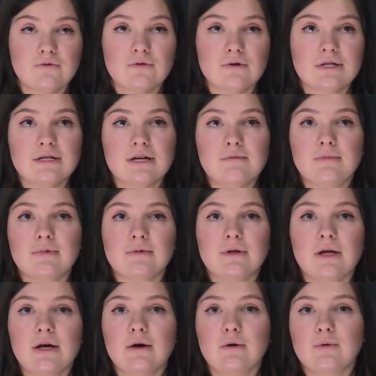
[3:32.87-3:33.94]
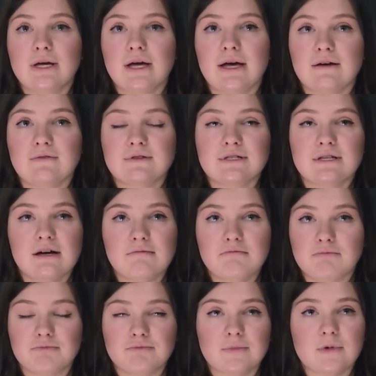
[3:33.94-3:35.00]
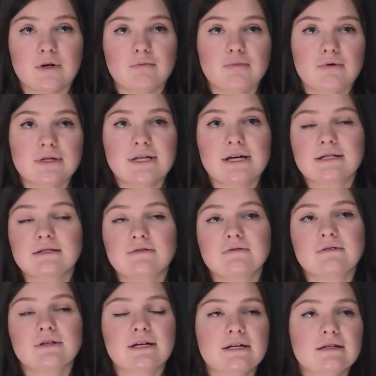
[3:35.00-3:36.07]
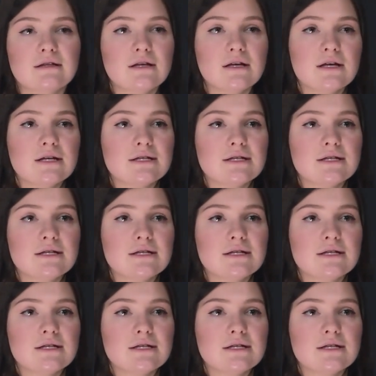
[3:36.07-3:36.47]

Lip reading: For example, we have some productive line,